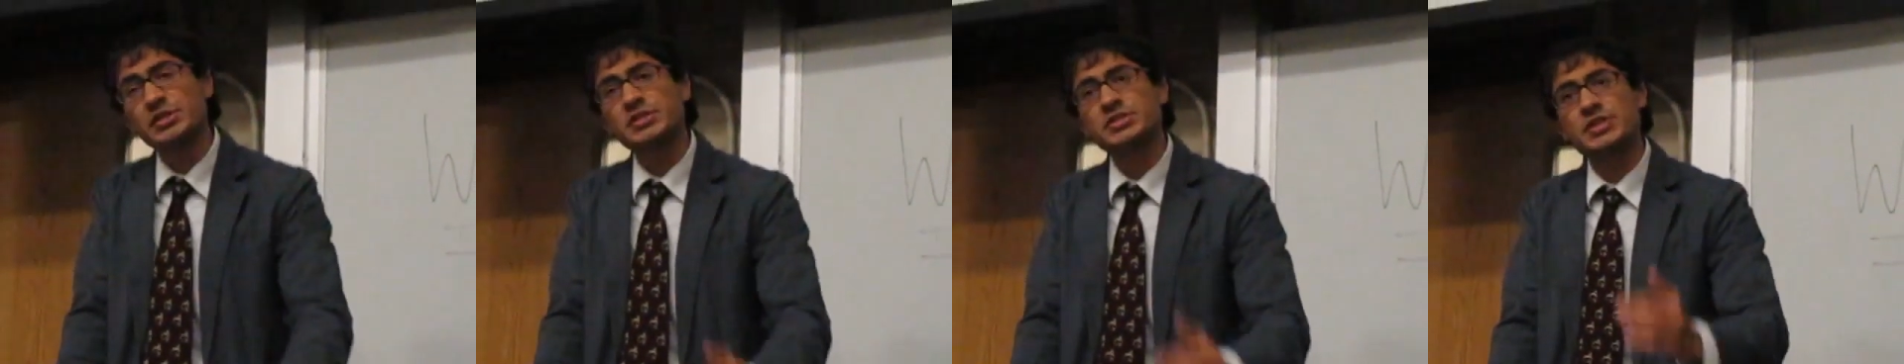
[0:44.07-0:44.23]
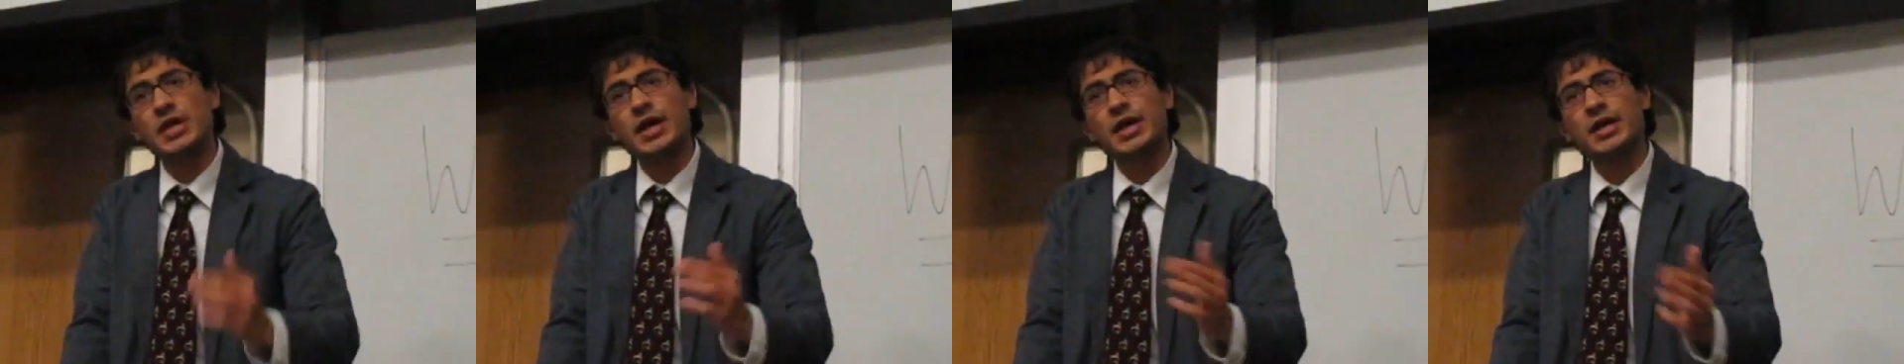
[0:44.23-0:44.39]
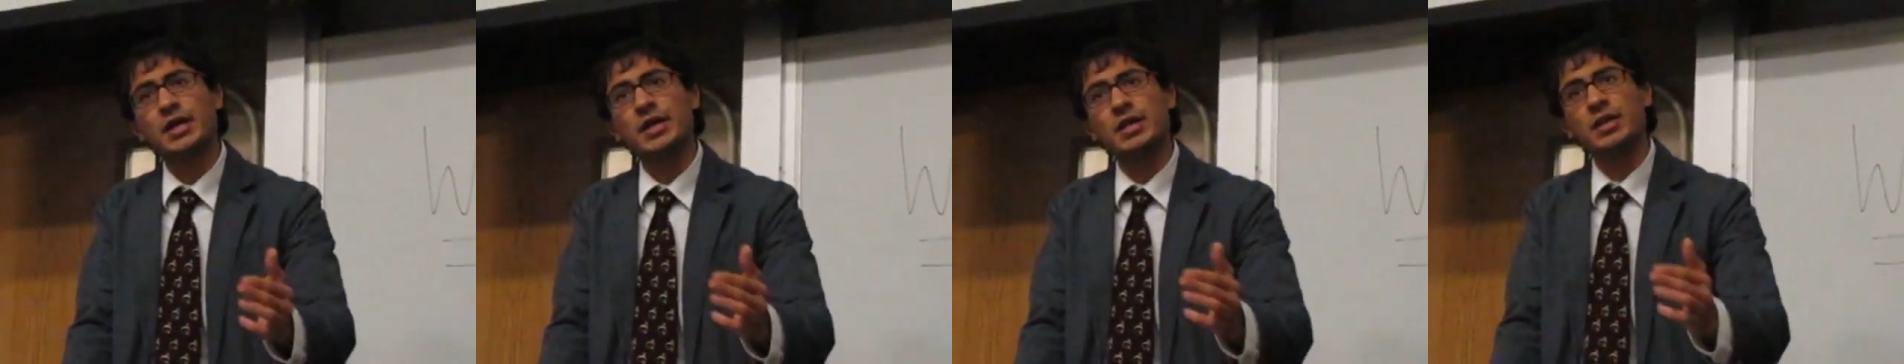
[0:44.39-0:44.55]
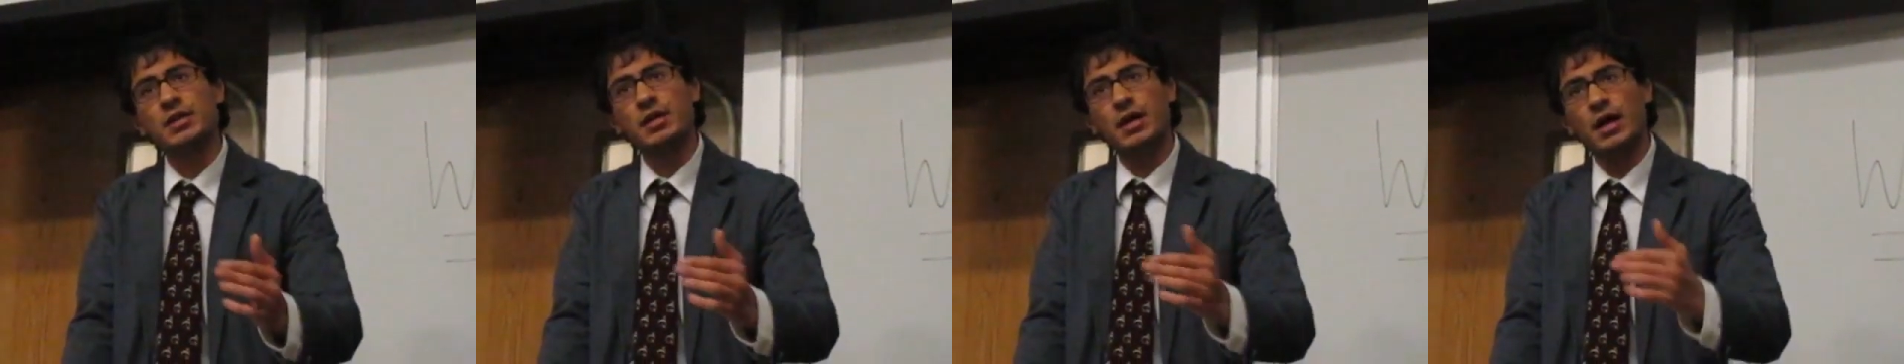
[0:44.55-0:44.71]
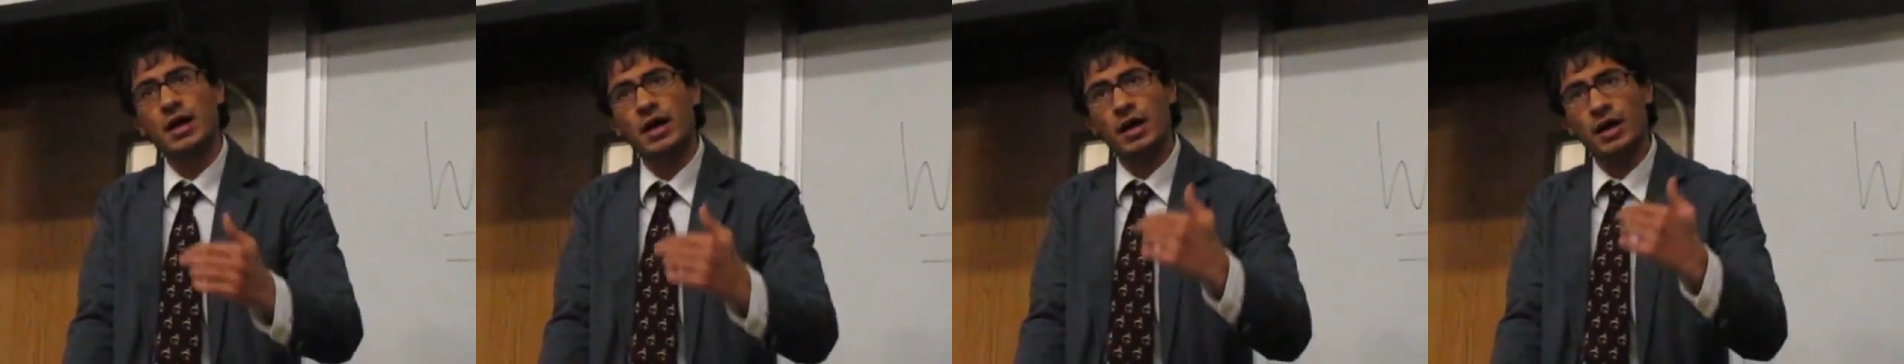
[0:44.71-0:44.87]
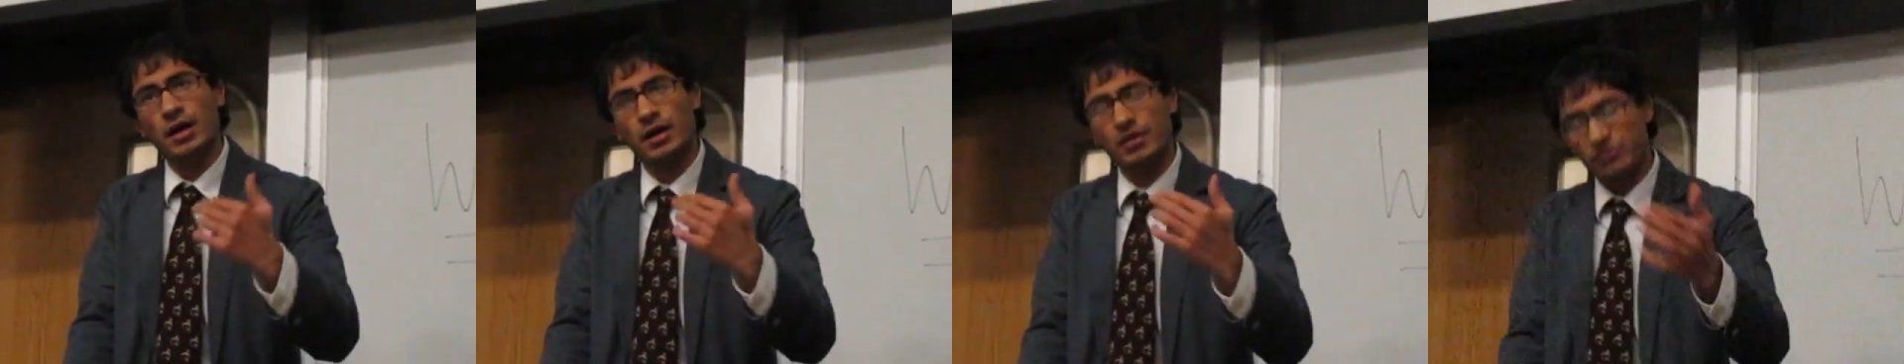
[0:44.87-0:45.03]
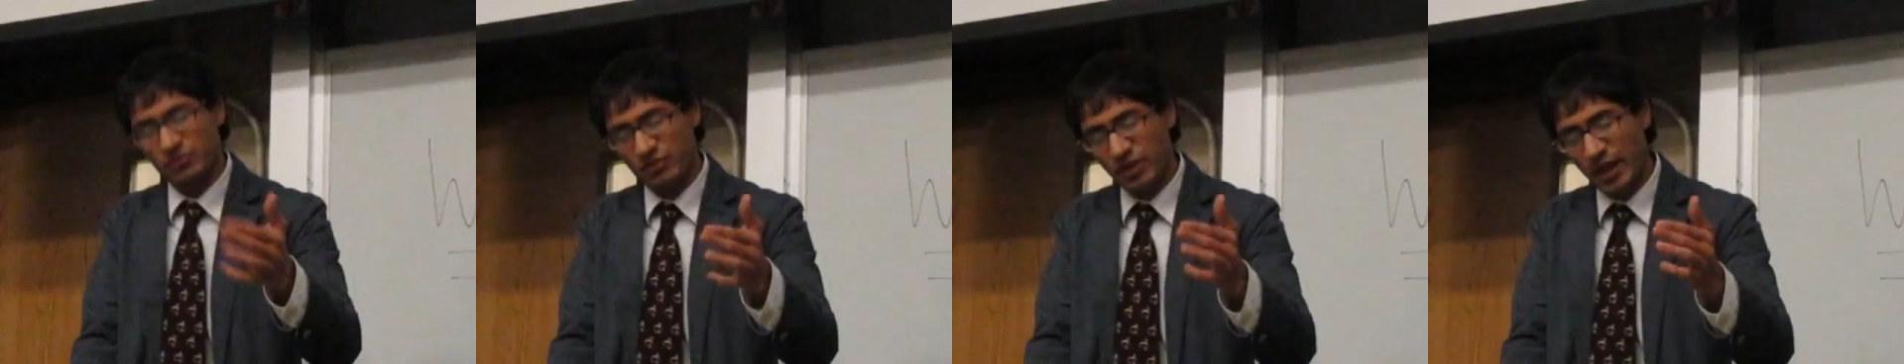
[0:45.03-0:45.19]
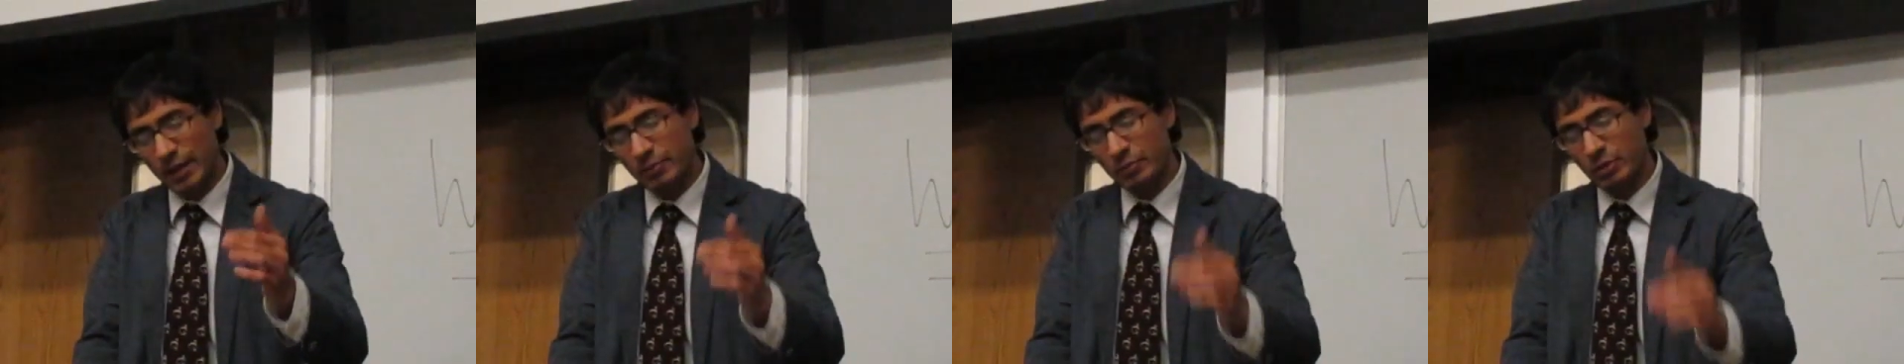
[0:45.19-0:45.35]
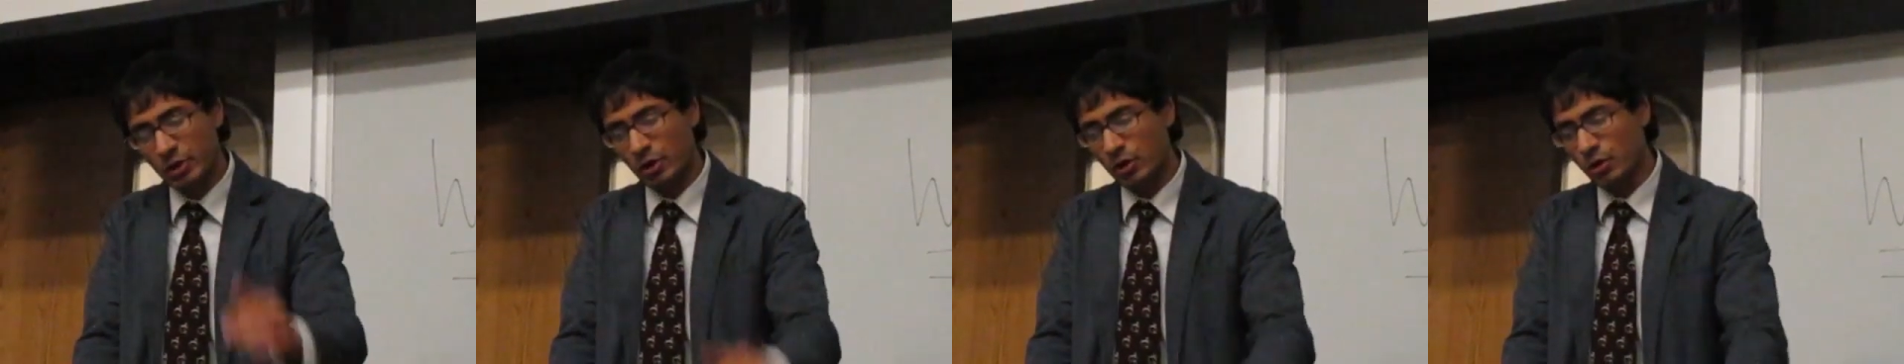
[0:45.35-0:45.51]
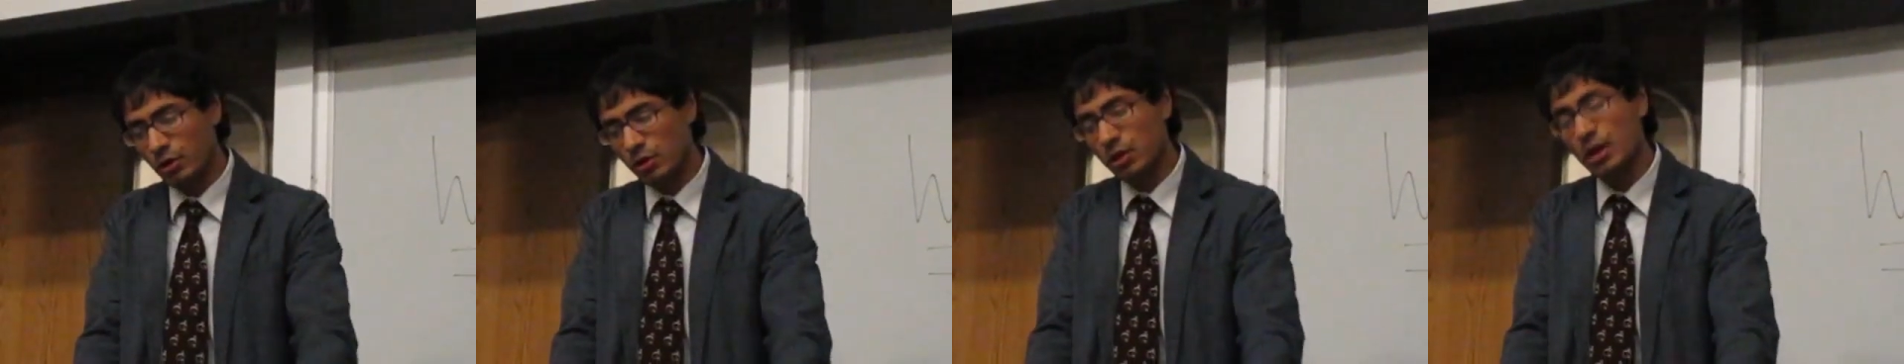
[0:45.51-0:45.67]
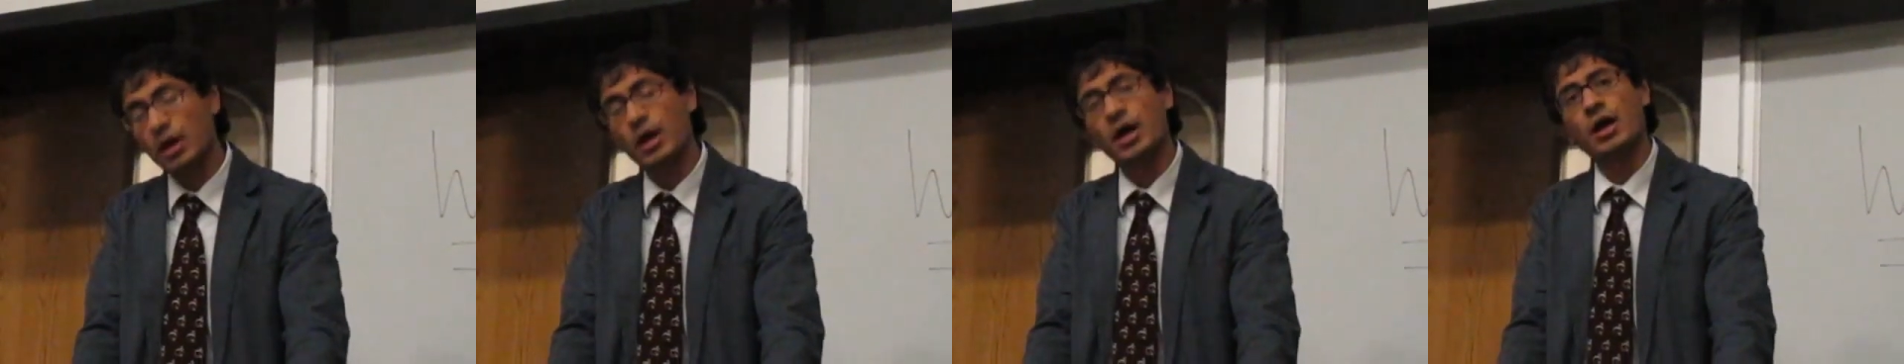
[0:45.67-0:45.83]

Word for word: second uh, Samuel uh,